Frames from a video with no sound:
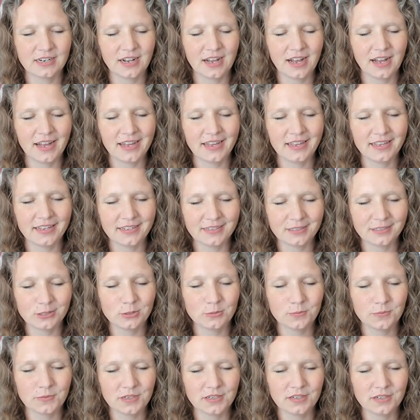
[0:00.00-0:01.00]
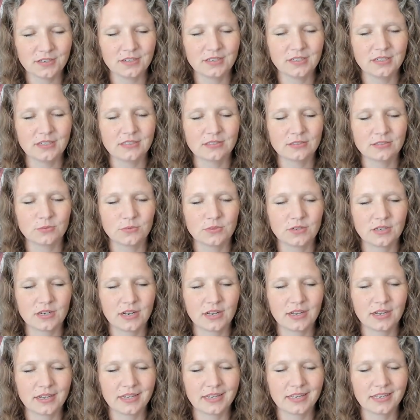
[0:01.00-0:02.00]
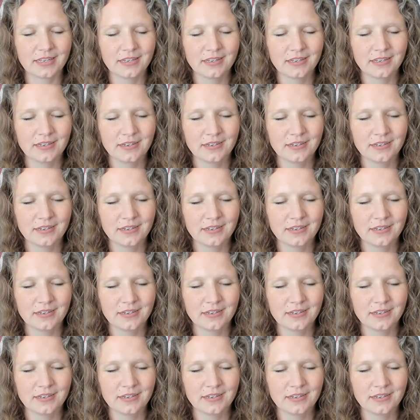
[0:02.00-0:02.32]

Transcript: I experience when I